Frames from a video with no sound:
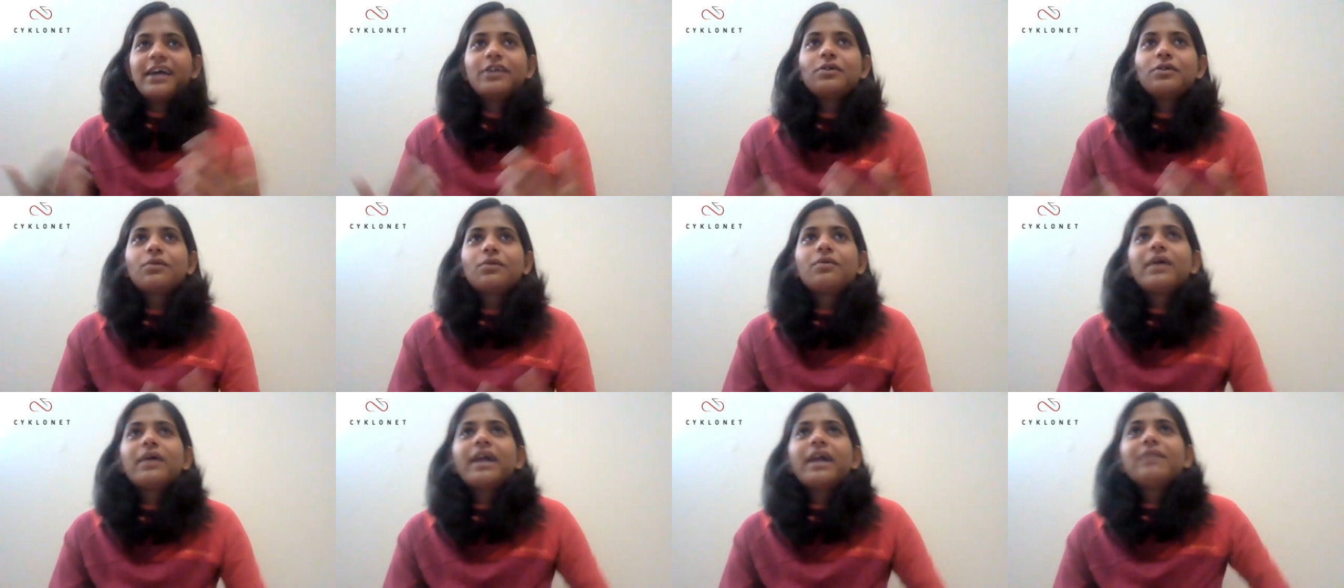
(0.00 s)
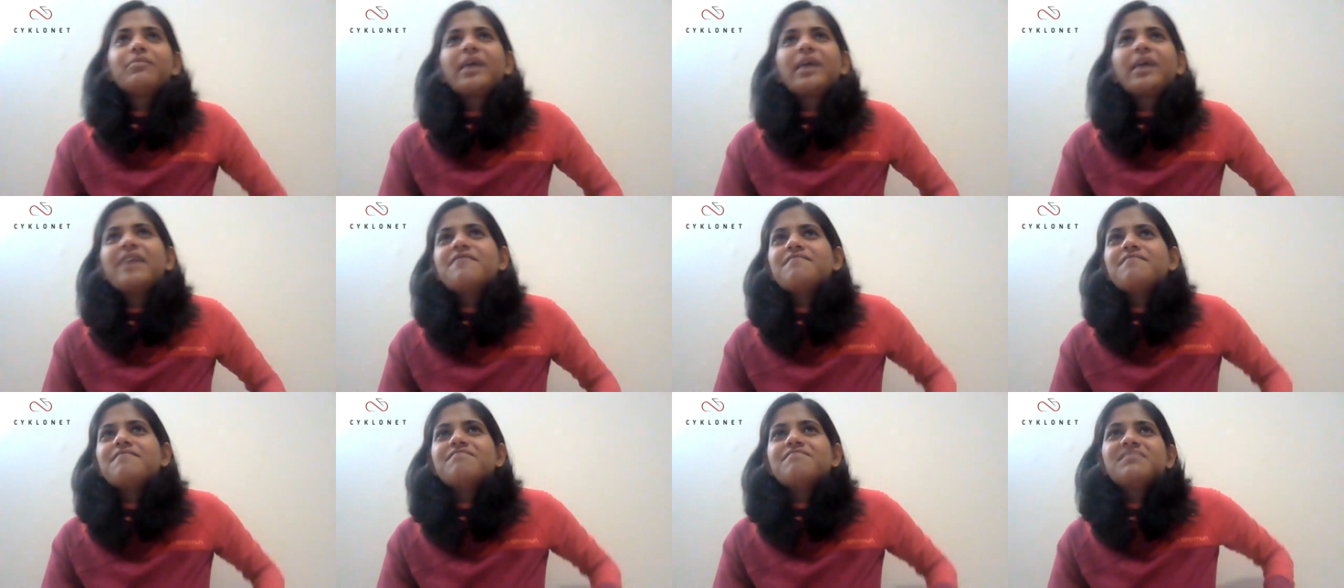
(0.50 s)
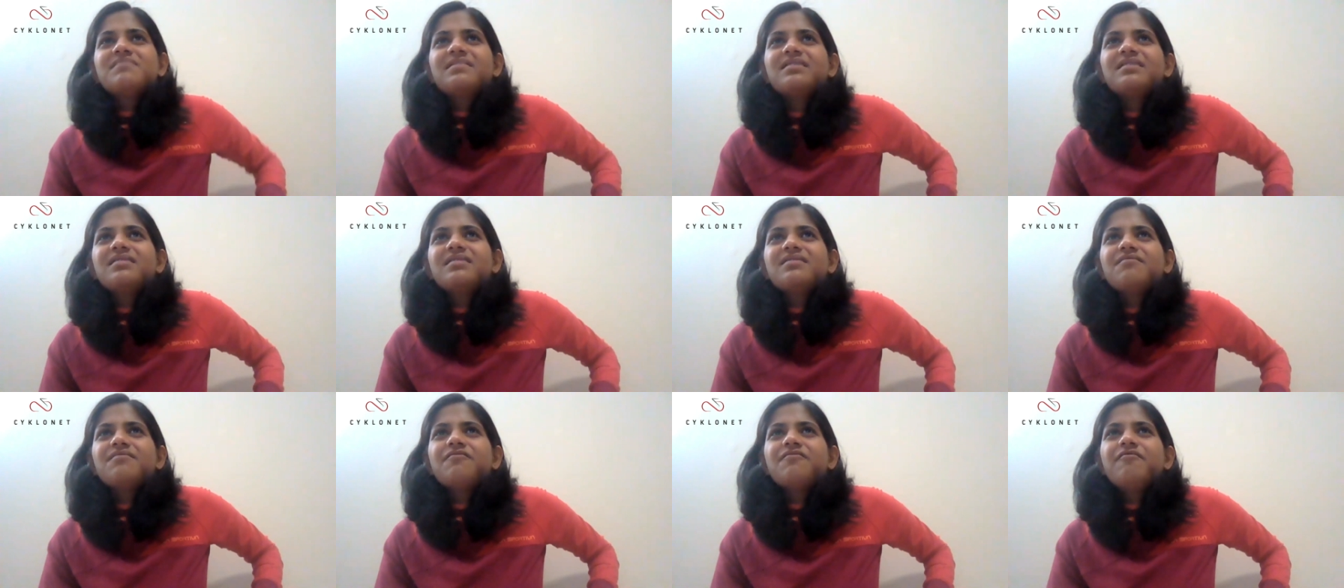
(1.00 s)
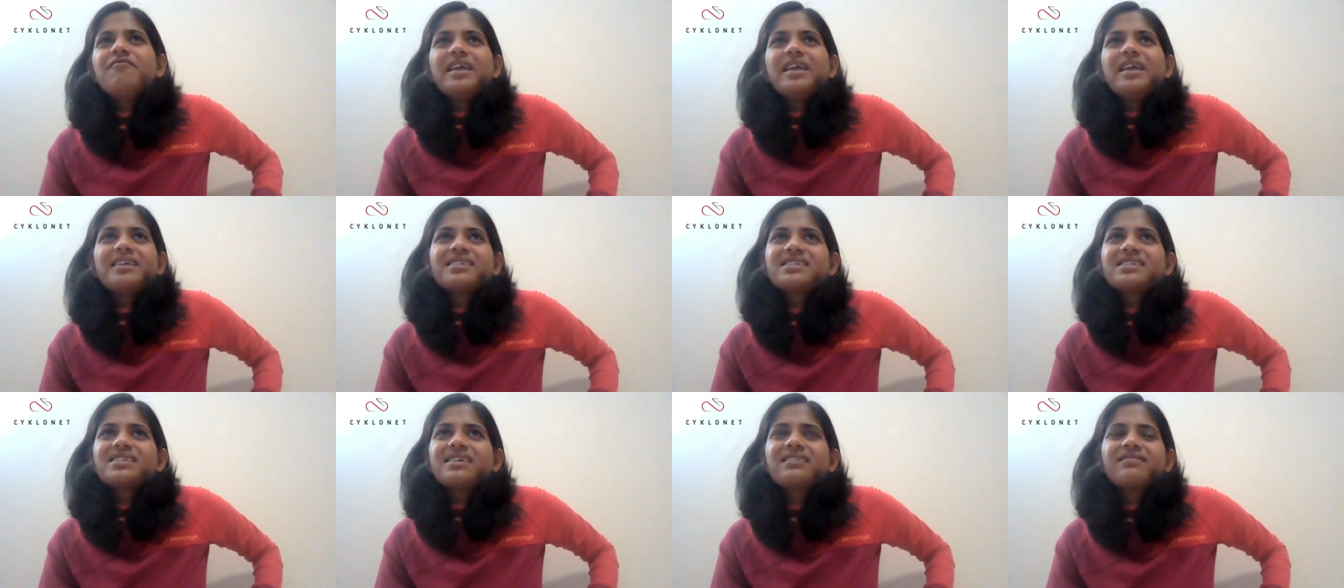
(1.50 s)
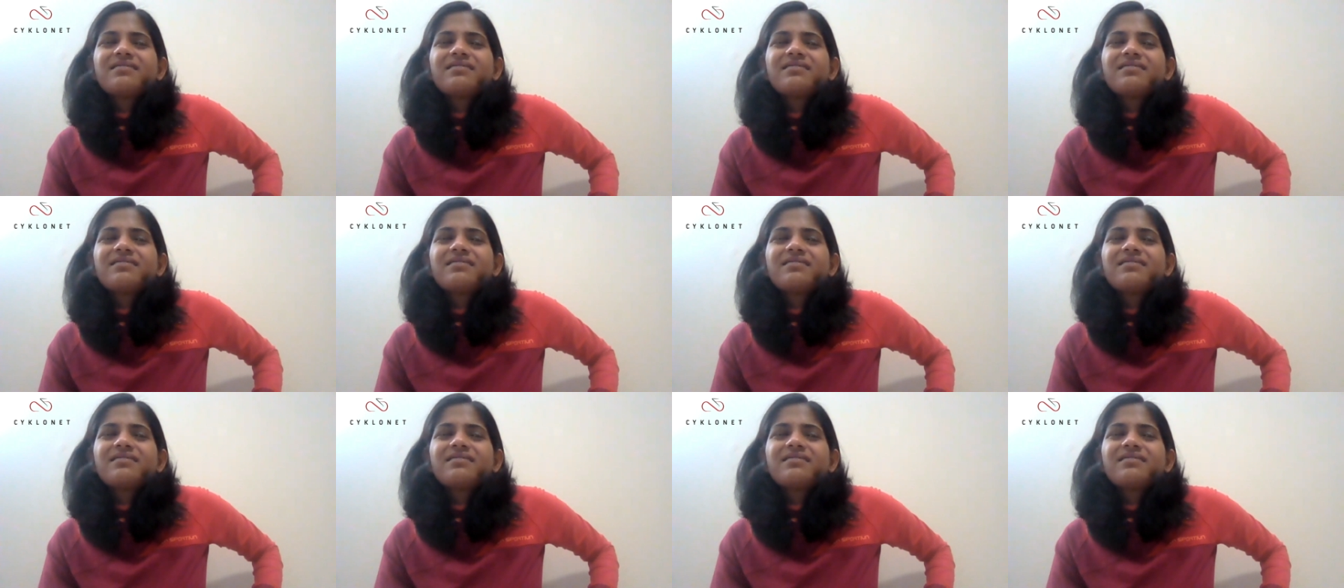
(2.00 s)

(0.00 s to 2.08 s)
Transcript: don't know, and my waist